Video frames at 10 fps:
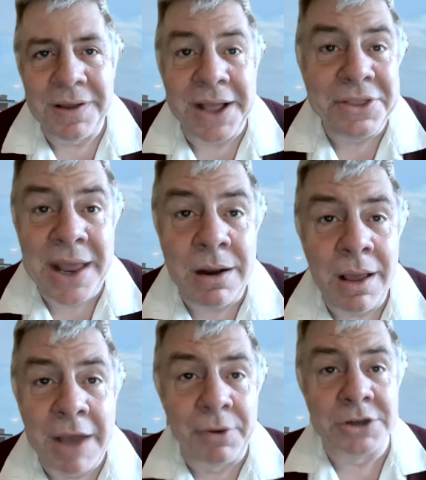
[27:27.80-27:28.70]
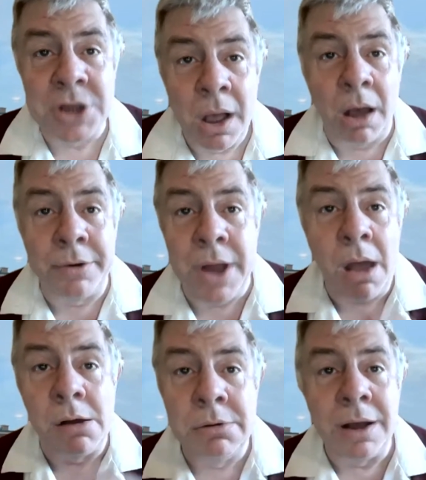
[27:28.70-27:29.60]
And then everyone goes, "Oh
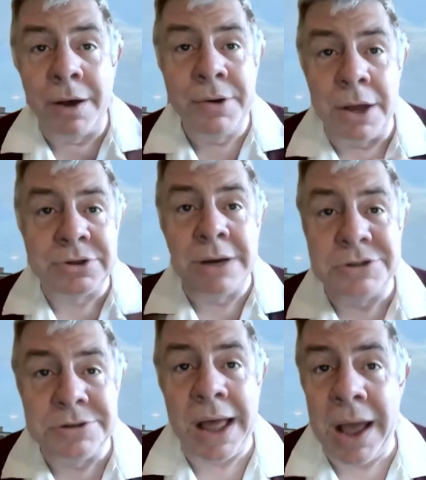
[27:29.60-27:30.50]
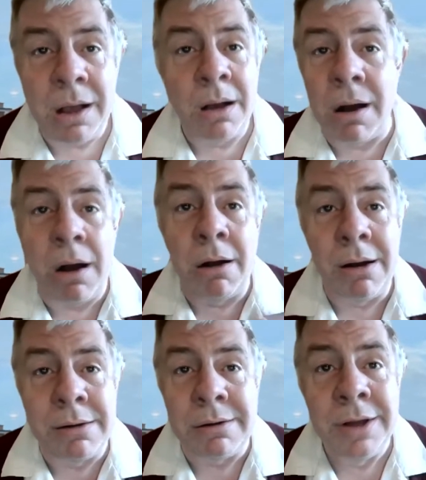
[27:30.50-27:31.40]
no, oh no, don't do that!
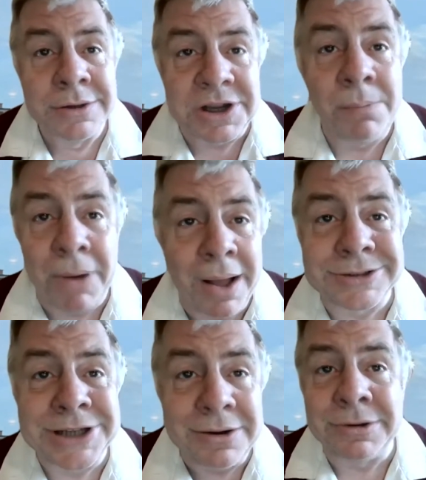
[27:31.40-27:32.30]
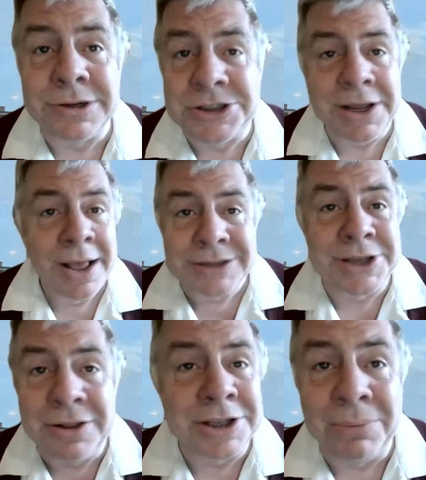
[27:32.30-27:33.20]
Oh, don't buy our technology. It's
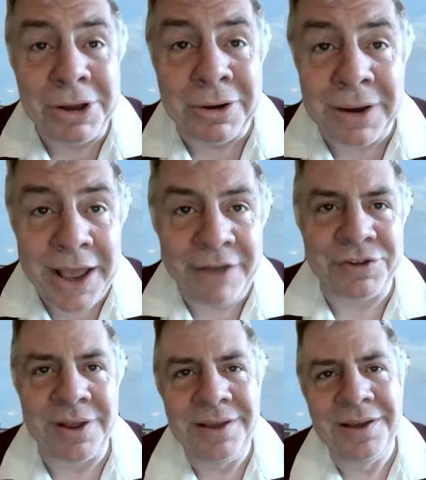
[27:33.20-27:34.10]
the only thing we got left."